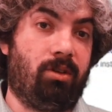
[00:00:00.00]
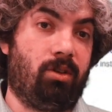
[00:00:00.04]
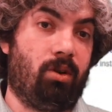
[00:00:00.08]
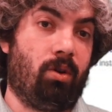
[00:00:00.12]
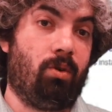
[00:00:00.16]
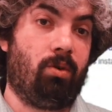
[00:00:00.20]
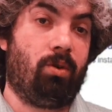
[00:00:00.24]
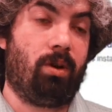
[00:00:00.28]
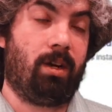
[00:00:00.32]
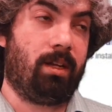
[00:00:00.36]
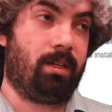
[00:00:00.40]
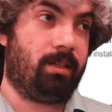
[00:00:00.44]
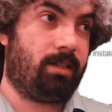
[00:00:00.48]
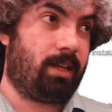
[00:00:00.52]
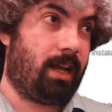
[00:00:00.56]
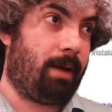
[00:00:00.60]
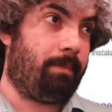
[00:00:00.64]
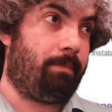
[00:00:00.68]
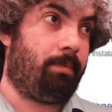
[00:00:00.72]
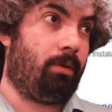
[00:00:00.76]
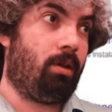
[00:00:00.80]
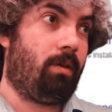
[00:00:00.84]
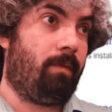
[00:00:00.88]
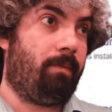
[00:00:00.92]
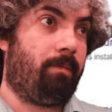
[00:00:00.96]
I showed an
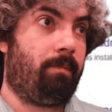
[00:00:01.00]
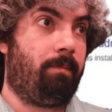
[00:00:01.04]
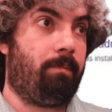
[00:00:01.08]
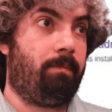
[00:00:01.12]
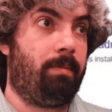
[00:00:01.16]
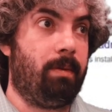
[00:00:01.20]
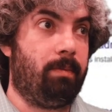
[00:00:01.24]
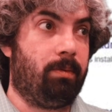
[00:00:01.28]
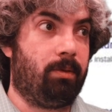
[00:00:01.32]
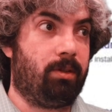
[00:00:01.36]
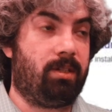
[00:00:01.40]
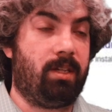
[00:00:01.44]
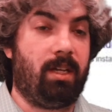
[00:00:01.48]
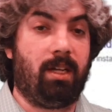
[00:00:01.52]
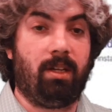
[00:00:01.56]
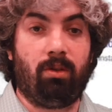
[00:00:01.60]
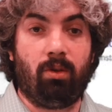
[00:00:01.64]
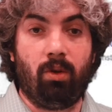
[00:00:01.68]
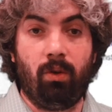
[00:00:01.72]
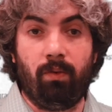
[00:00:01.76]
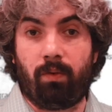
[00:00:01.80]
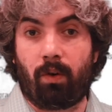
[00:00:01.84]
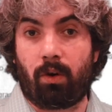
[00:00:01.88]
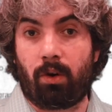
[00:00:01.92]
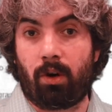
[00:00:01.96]
example of people seeing
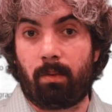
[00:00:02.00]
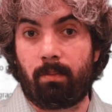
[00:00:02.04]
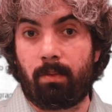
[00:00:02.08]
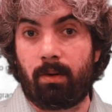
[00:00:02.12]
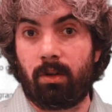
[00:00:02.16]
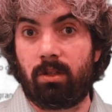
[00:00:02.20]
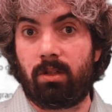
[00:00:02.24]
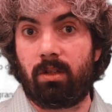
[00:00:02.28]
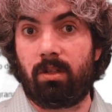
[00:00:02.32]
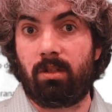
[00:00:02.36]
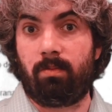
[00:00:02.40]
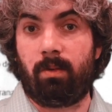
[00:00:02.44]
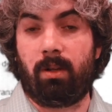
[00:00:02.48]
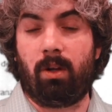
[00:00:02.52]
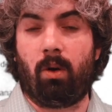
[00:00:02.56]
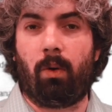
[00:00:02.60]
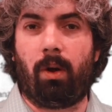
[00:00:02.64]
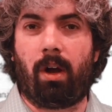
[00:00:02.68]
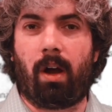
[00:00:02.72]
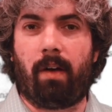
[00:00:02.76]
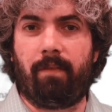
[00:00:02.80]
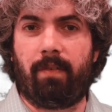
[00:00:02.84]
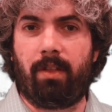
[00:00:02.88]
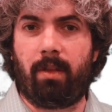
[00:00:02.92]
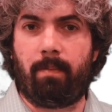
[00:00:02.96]
two phone numbers. It's been
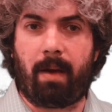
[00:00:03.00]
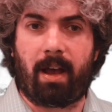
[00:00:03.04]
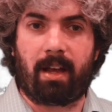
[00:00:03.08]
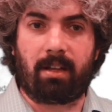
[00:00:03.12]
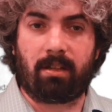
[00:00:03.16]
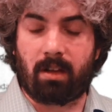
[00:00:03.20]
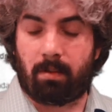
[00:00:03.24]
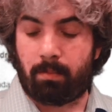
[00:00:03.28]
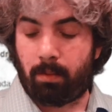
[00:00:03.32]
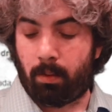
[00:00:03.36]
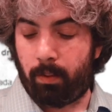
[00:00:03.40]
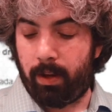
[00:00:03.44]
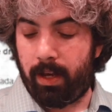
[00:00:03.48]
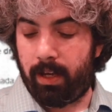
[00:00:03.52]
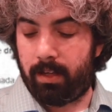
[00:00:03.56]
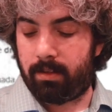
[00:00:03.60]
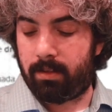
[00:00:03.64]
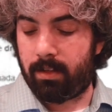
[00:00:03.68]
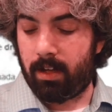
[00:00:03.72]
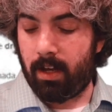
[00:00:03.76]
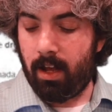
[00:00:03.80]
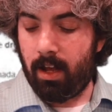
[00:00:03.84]
going on for the past couple weeks.